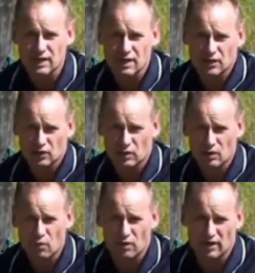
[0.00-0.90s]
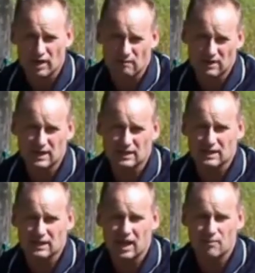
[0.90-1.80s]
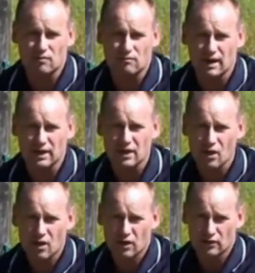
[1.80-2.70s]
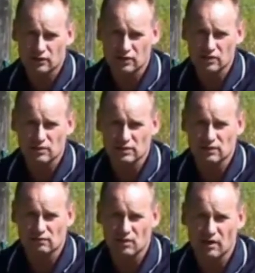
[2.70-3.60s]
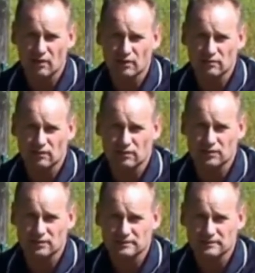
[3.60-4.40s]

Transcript: so we want a protected cable running continuously through our earth rods.